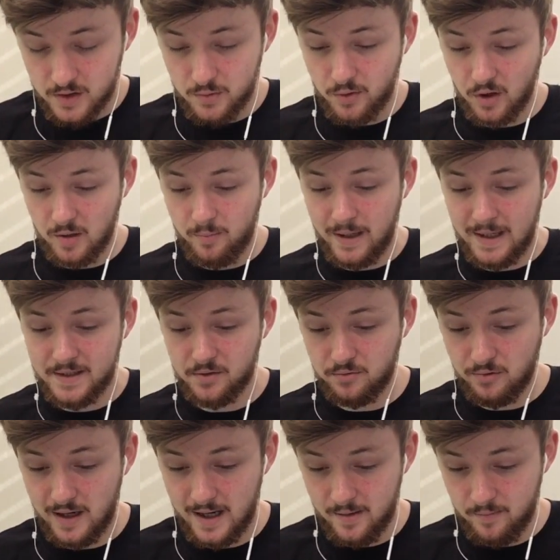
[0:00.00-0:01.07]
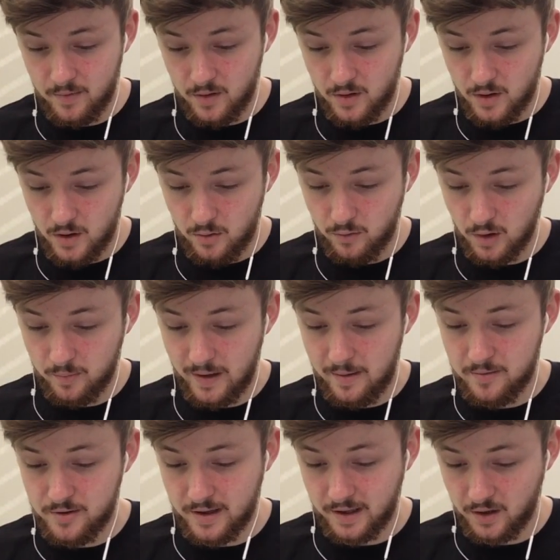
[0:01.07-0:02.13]
So we've got the battle ram, we've got the
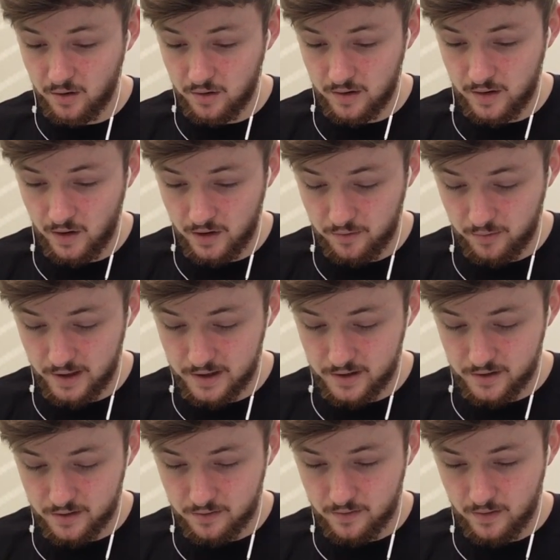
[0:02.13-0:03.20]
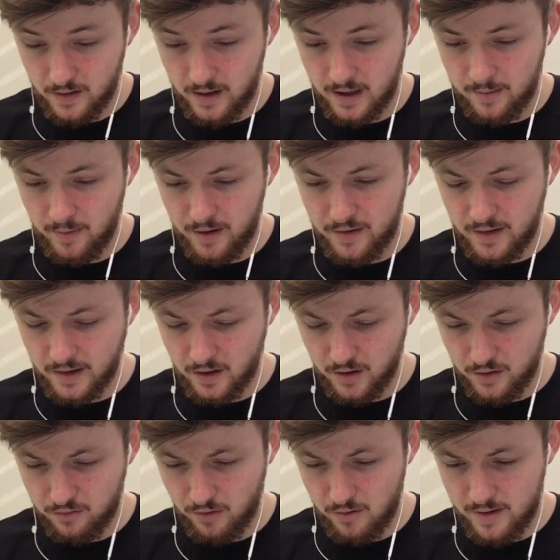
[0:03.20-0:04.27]
baby dragon, got the night witch. I think I
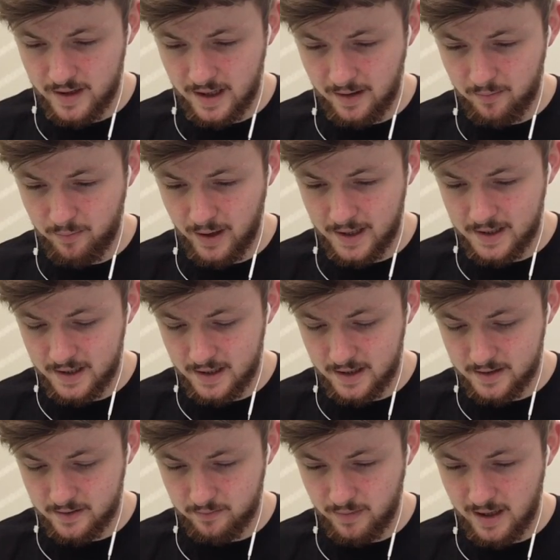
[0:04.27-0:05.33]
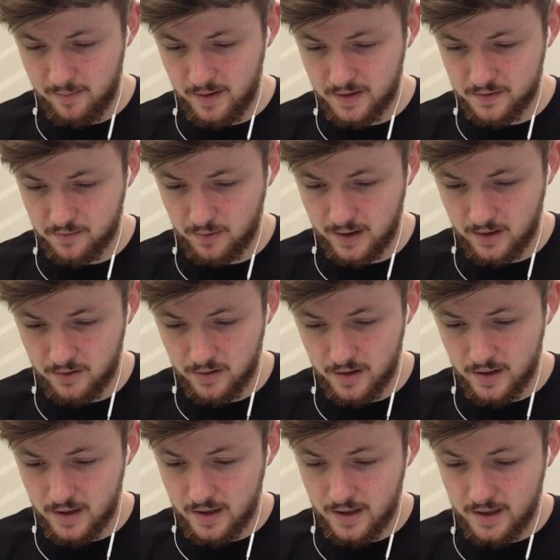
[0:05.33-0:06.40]
throw in a bandit maybe as well.
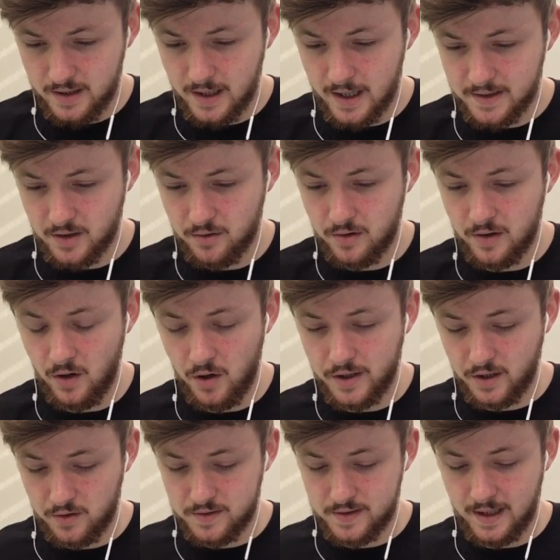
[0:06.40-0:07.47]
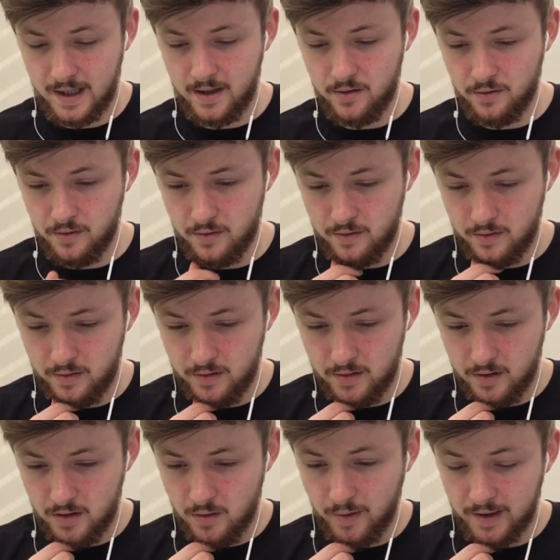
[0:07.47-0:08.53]
Yeah, so the knight goes down.
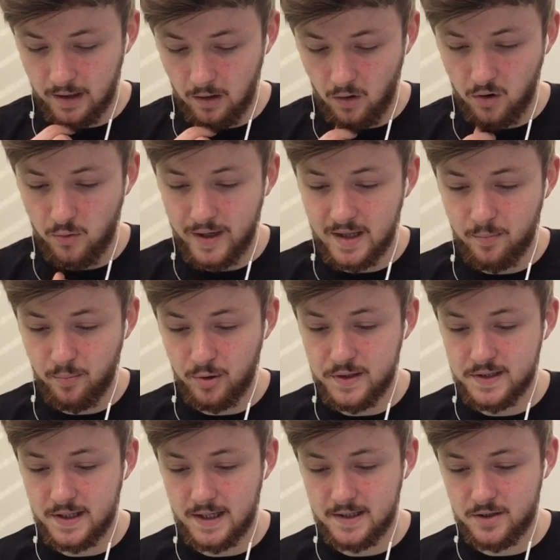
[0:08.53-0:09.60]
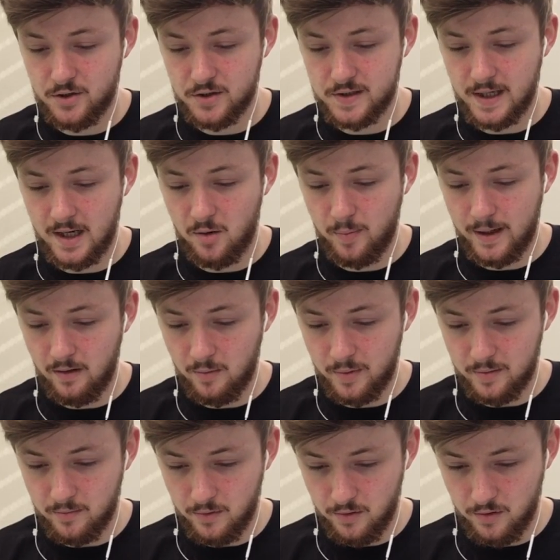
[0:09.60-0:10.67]
I'm going to log away the princess just to help out a
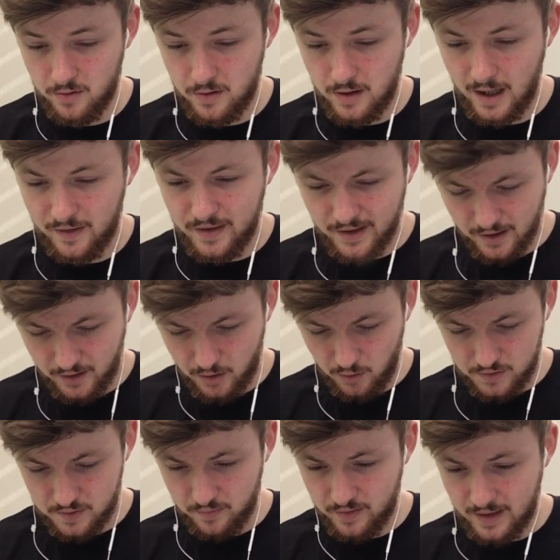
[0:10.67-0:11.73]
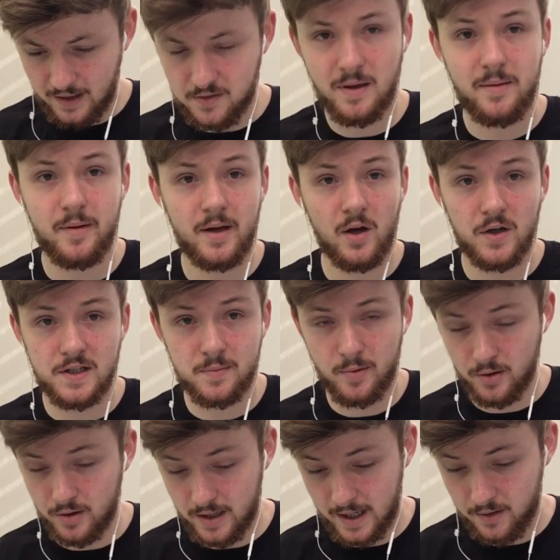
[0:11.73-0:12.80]
bit more. I think I caught something else, maybe an ice
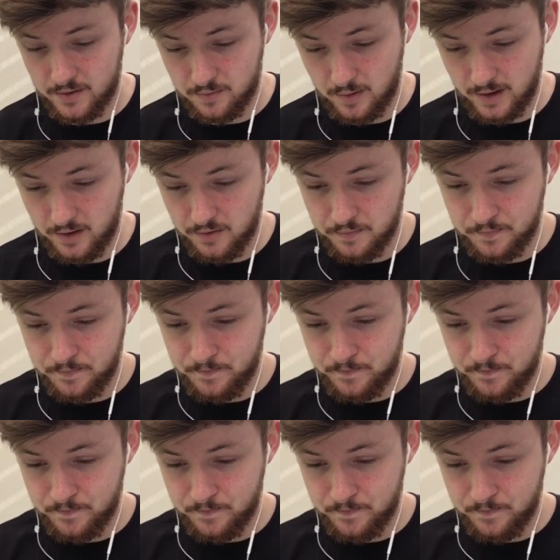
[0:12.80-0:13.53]
spirit there as well.